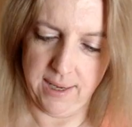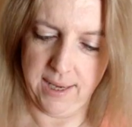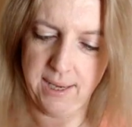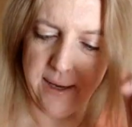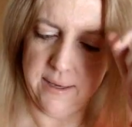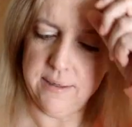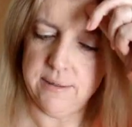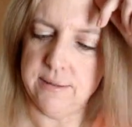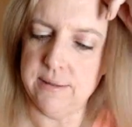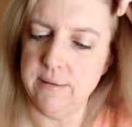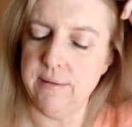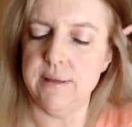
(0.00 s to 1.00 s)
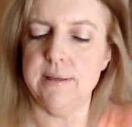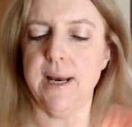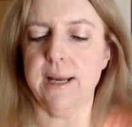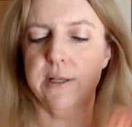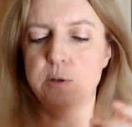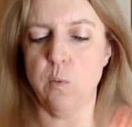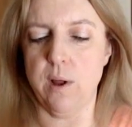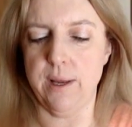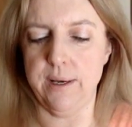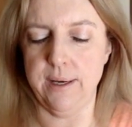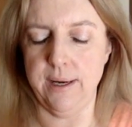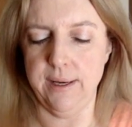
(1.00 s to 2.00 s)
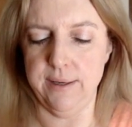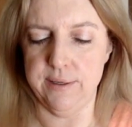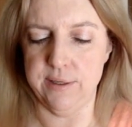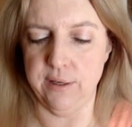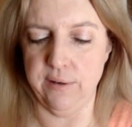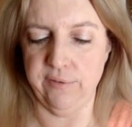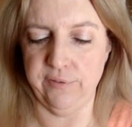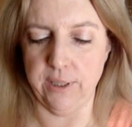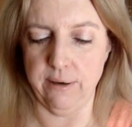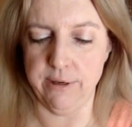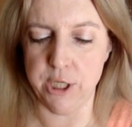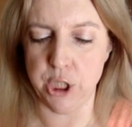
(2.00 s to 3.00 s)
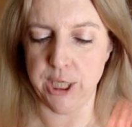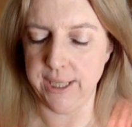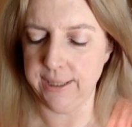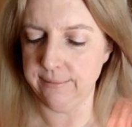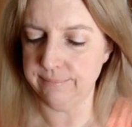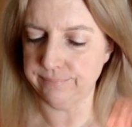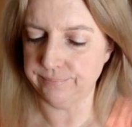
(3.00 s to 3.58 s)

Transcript: And this next one is Flourishing.